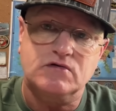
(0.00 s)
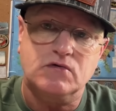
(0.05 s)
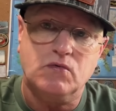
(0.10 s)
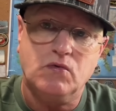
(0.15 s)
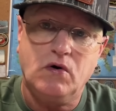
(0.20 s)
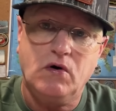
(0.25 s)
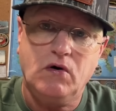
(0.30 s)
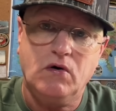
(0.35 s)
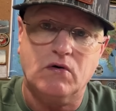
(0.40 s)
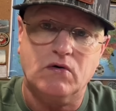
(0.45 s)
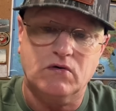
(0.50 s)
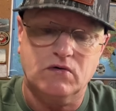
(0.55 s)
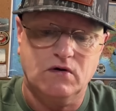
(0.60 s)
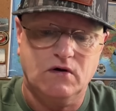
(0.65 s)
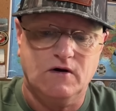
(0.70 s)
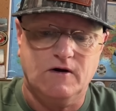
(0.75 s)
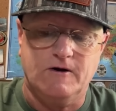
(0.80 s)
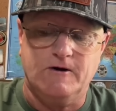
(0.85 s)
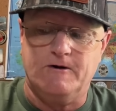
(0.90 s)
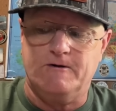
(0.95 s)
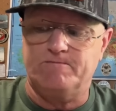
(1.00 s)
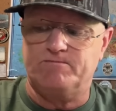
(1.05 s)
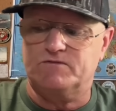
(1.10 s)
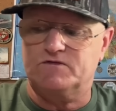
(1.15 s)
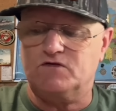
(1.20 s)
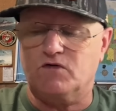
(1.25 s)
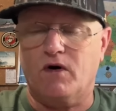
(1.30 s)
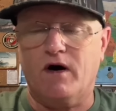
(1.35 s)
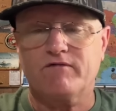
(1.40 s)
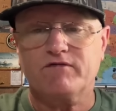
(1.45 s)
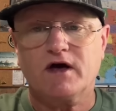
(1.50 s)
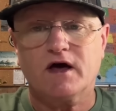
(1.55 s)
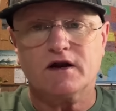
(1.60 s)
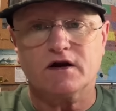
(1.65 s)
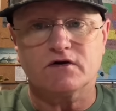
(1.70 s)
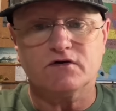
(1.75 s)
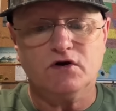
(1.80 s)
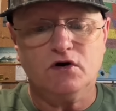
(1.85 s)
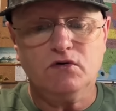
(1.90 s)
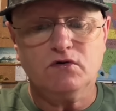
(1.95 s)
the wall. So I've got
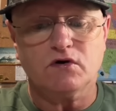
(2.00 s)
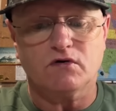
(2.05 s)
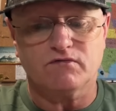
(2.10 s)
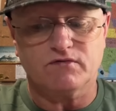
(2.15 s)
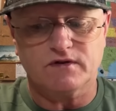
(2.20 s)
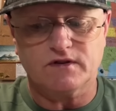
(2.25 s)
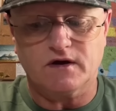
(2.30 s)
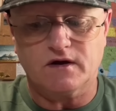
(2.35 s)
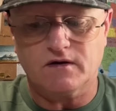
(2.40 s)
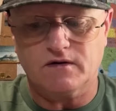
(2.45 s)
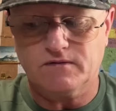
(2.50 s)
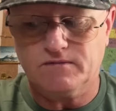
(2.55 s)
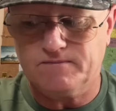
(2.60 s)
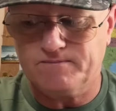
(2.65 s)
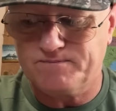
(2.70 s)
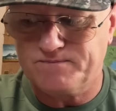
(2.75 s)
a note over there.